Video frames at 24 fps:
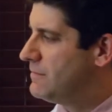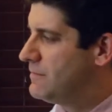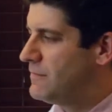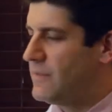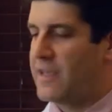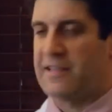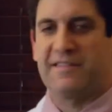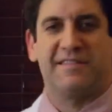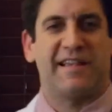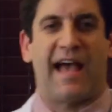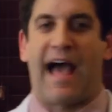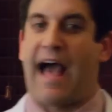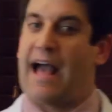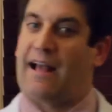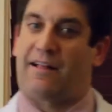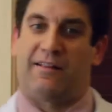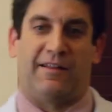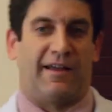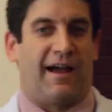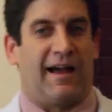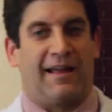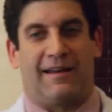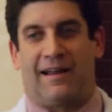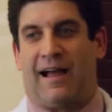
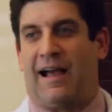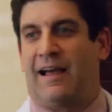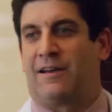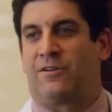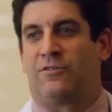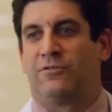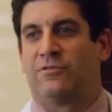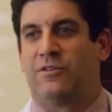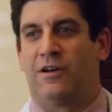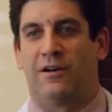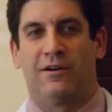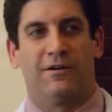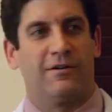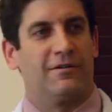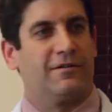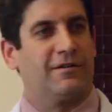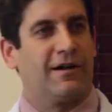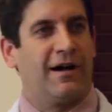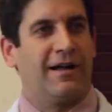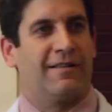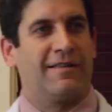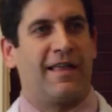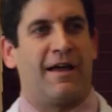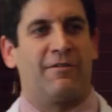Exactly. I don't know.
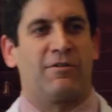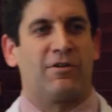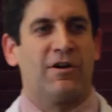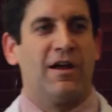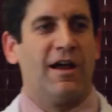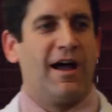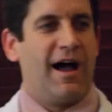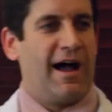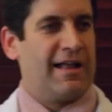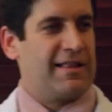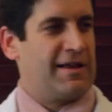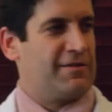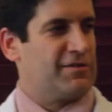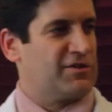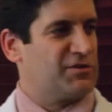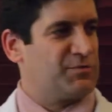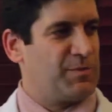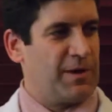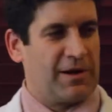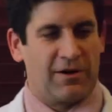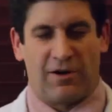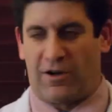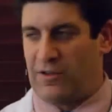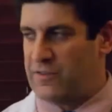I never
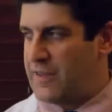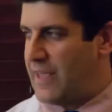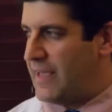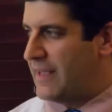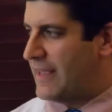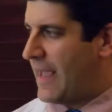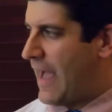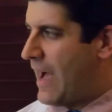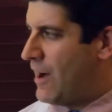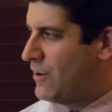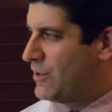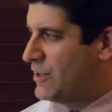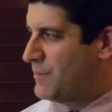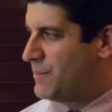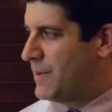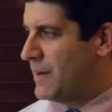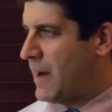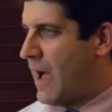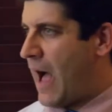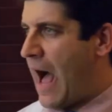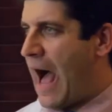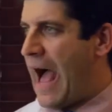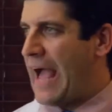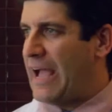spent all day counting,
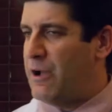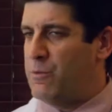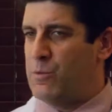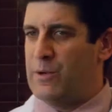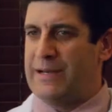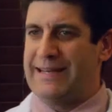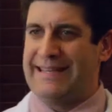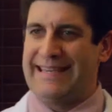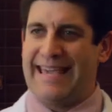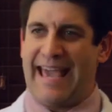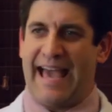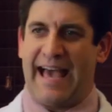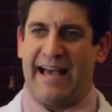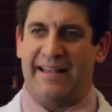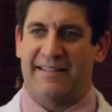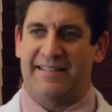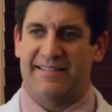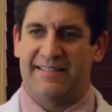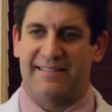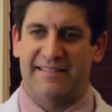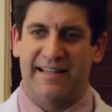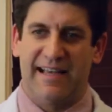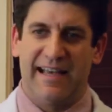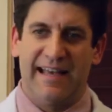but I would
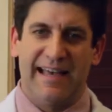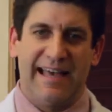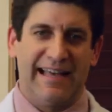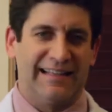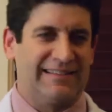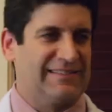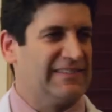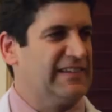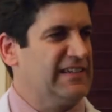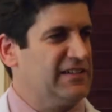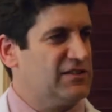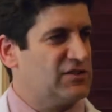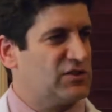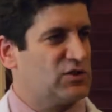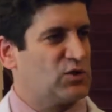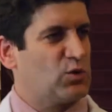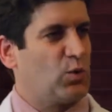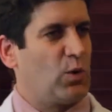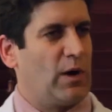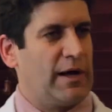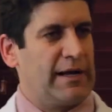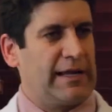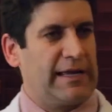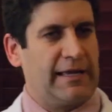guess at least
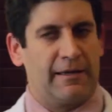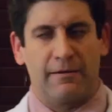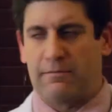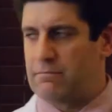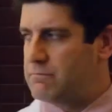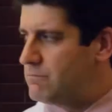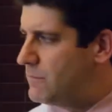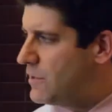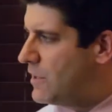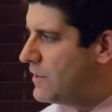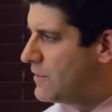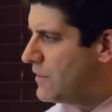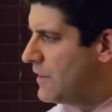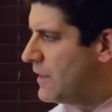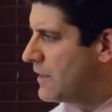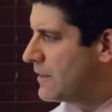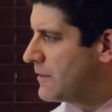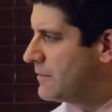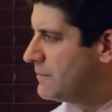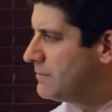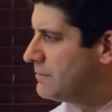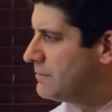20. What do you think?